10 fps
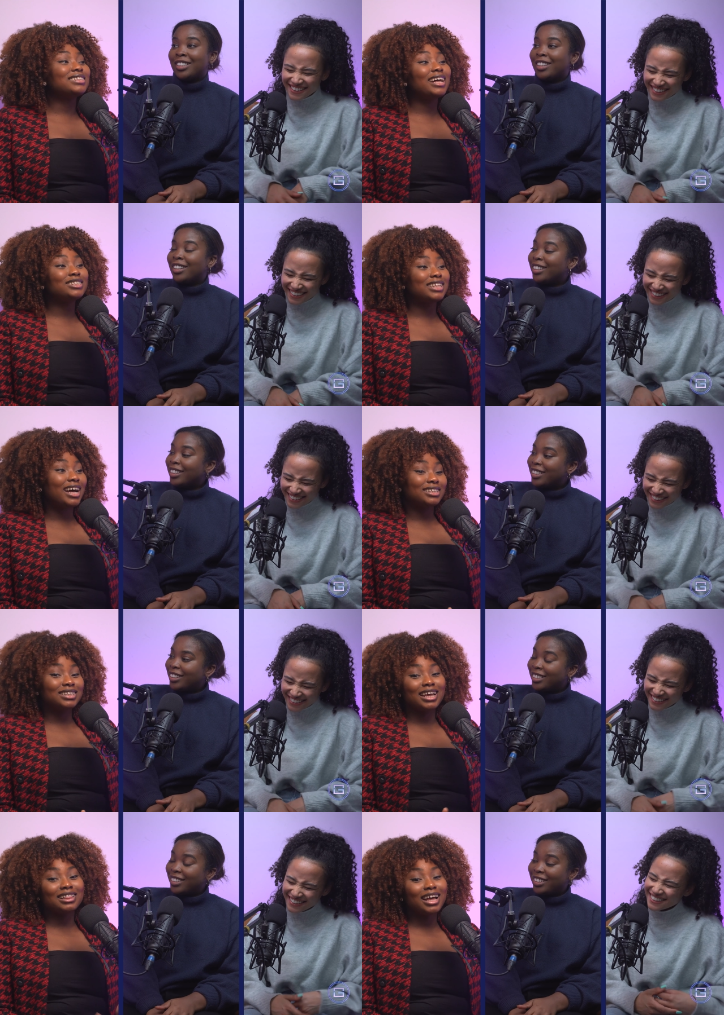Speaker 1: that's that's
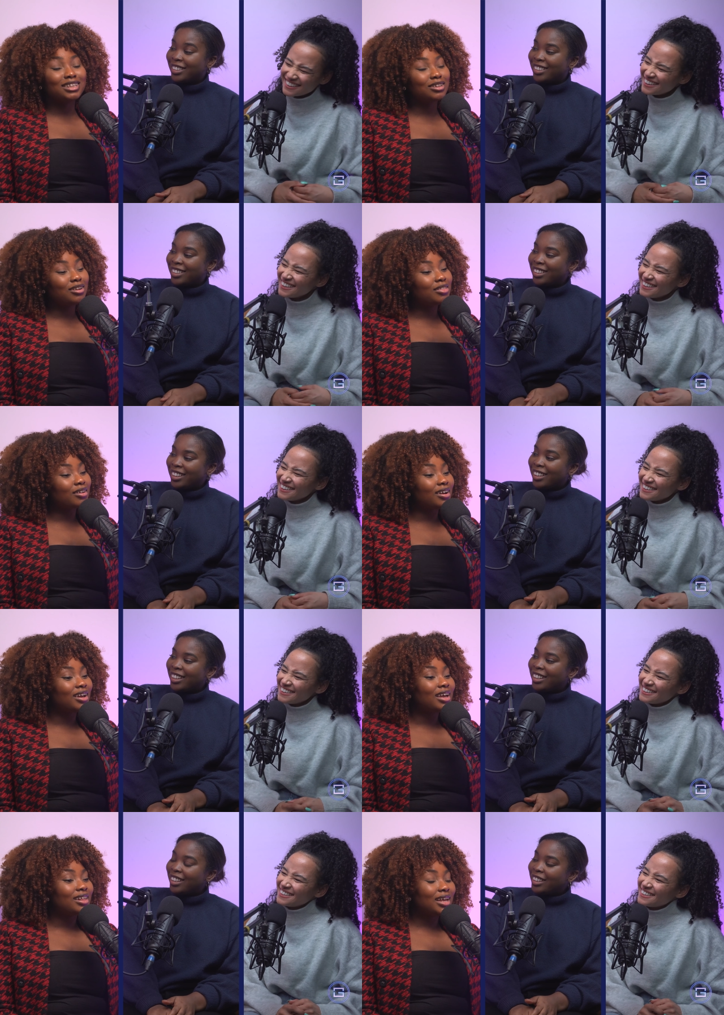like that's another
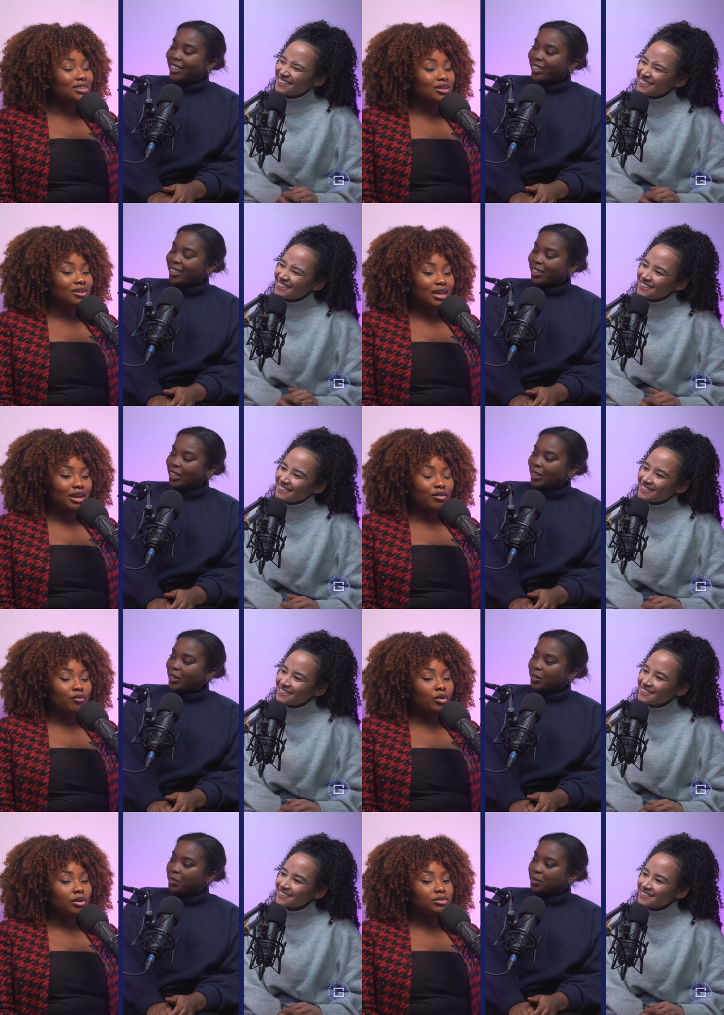that's another kettle
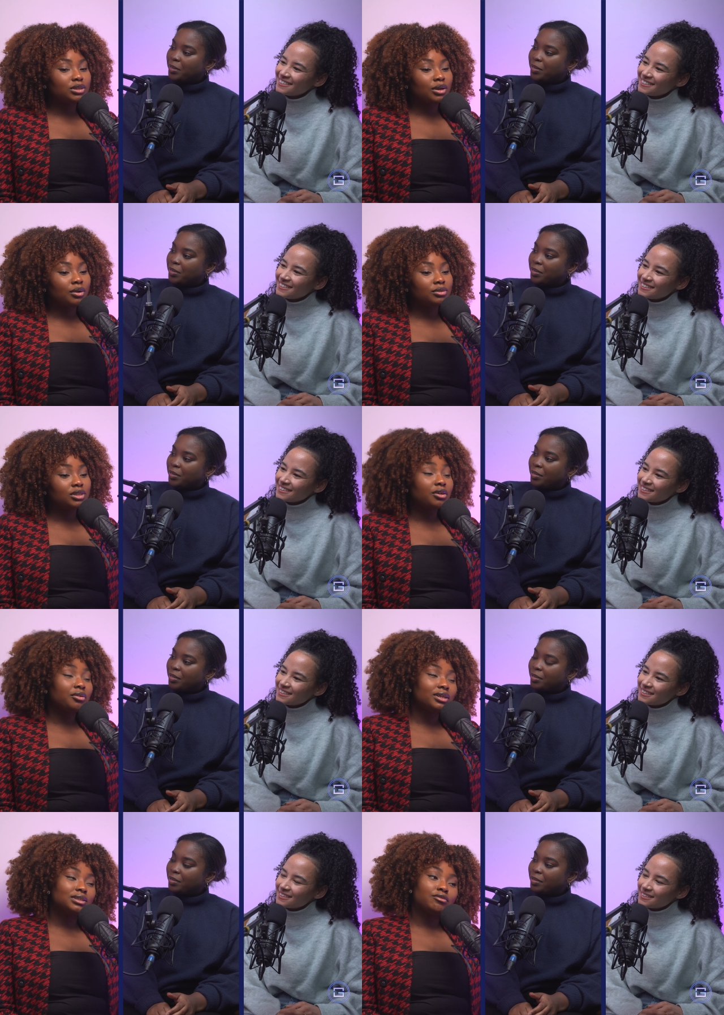of worms. So
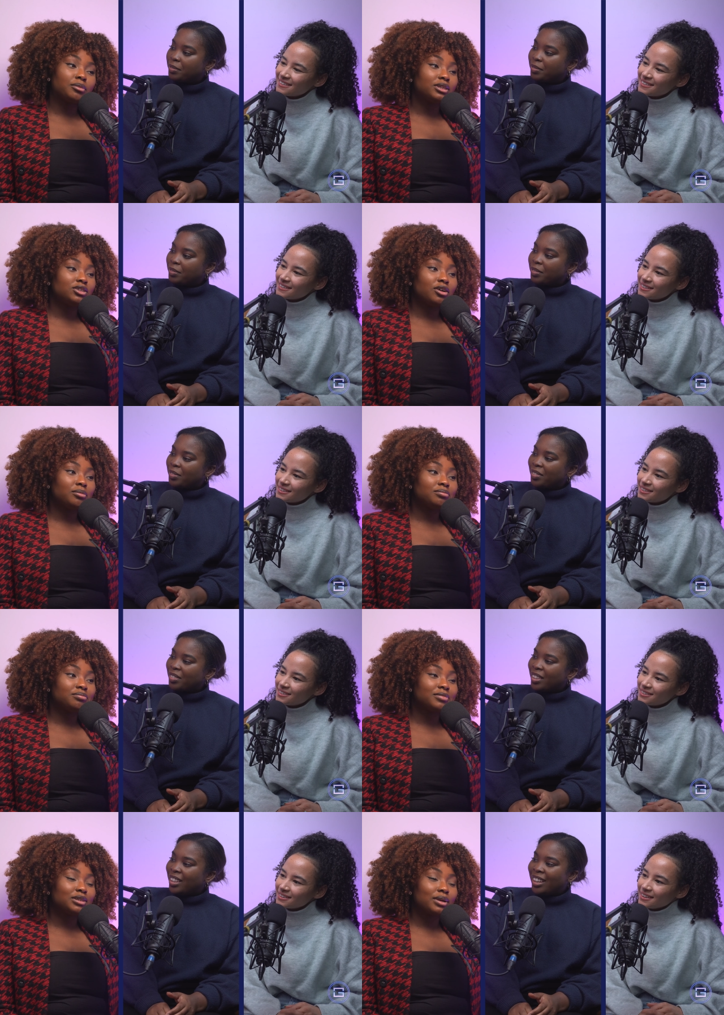security is everybody's job,
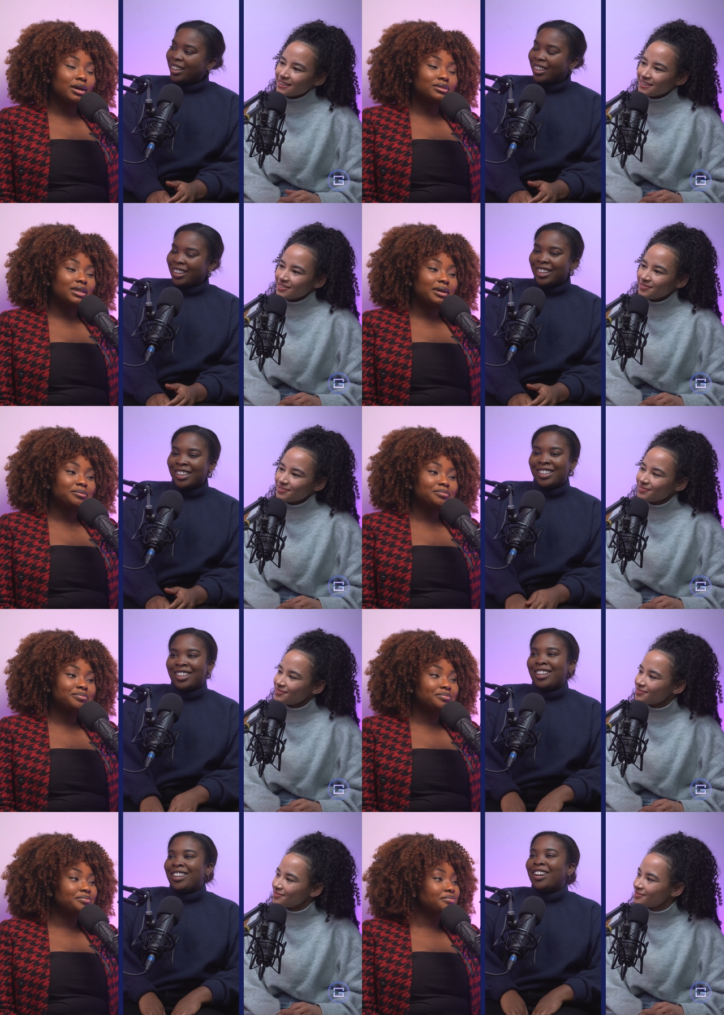is what yeah. I'll say.
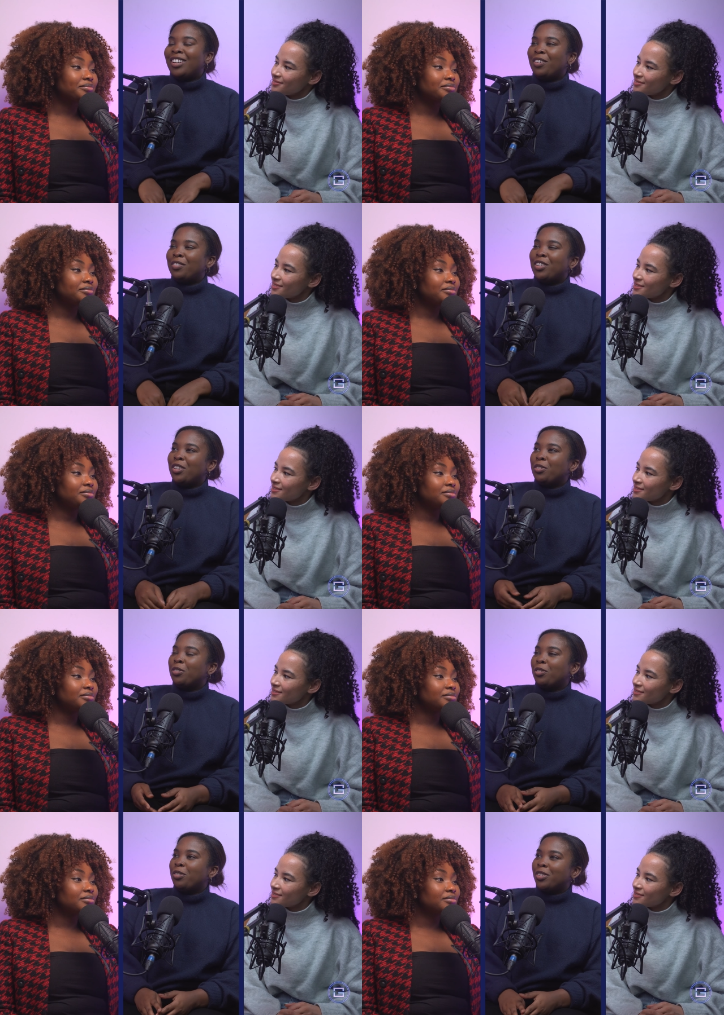
Speaker 2: Yeah, I'd love to know your
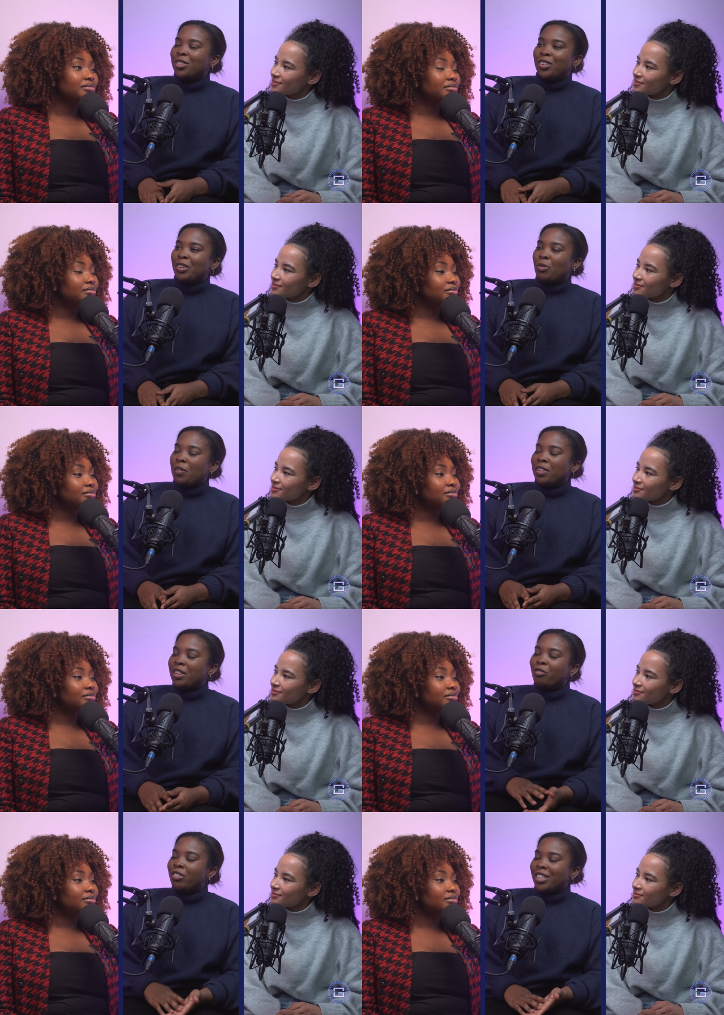thoughts on whether
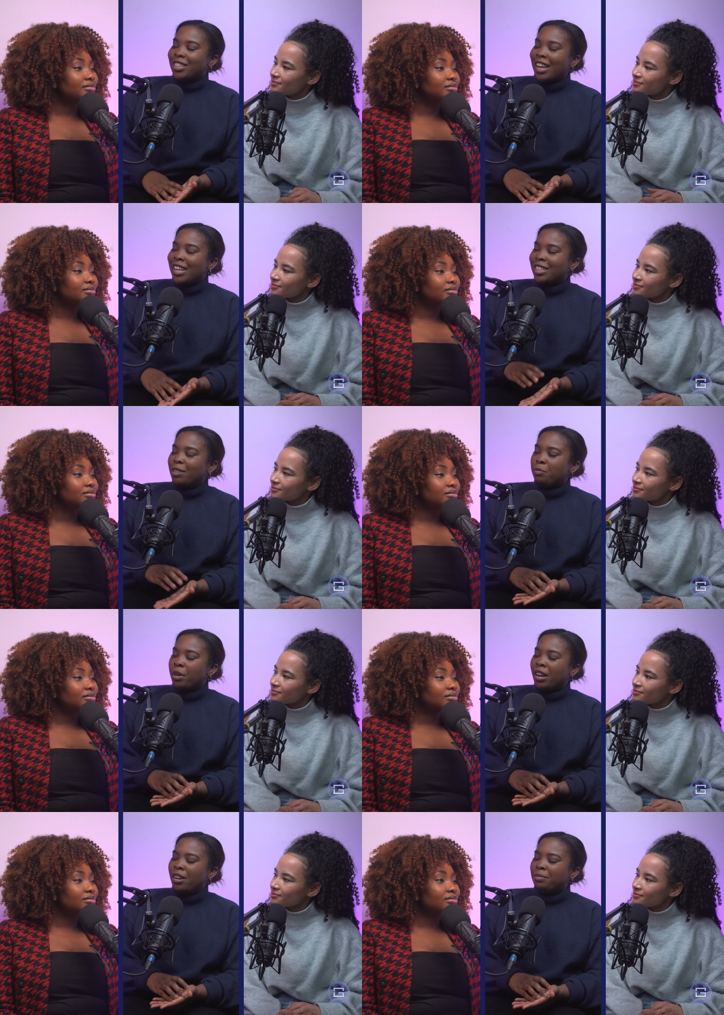the risk has imp-
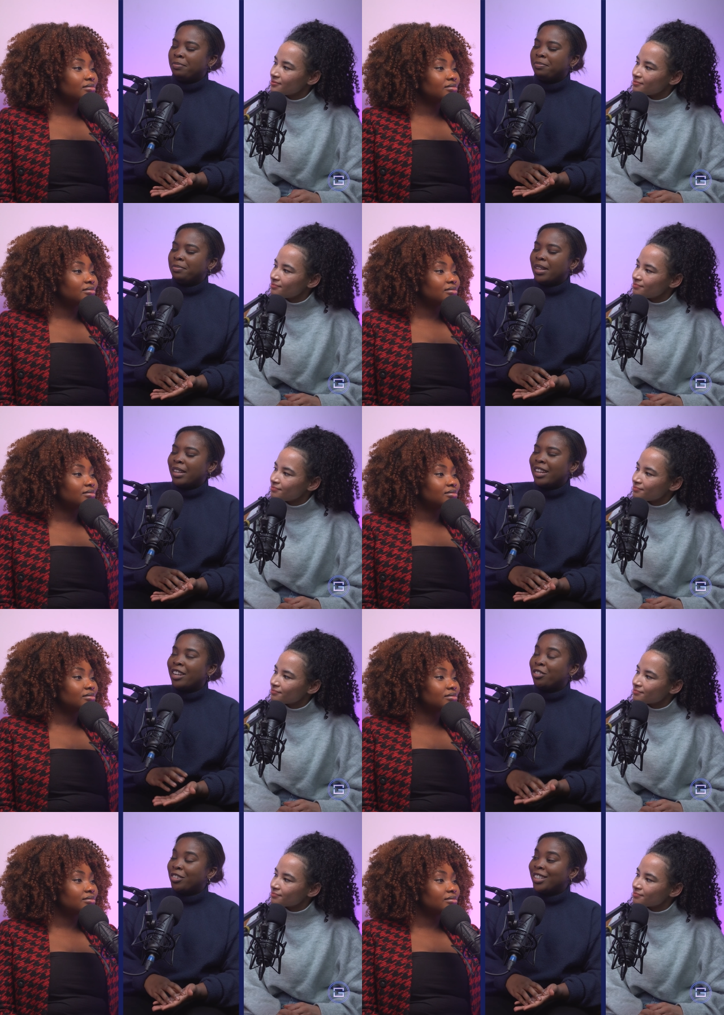um,
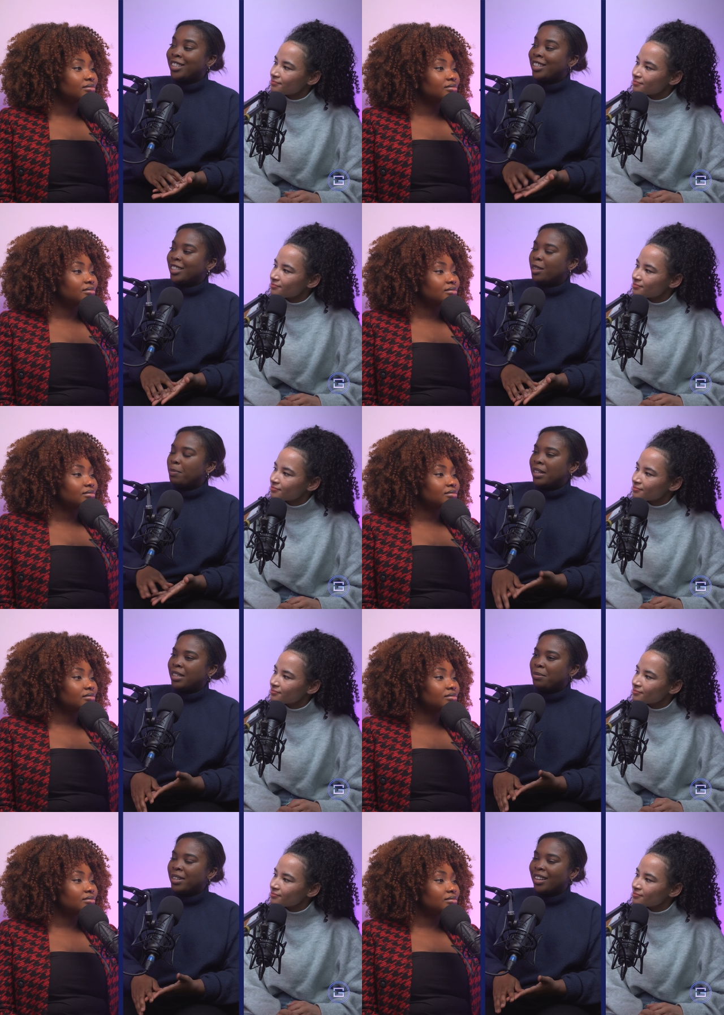increased since the
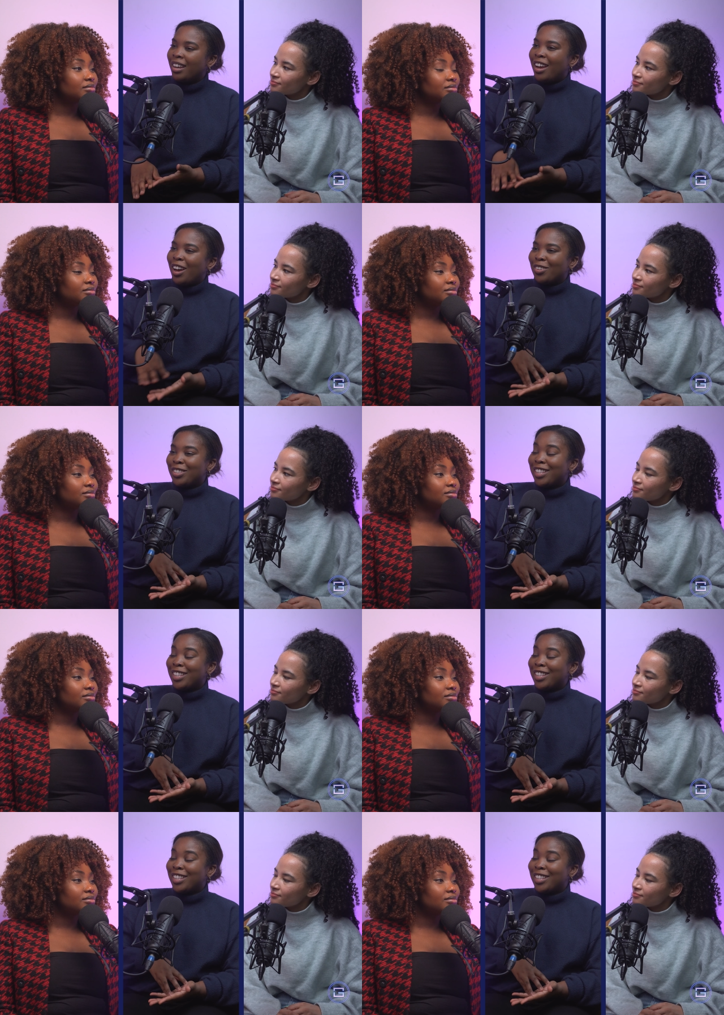pandemic. I was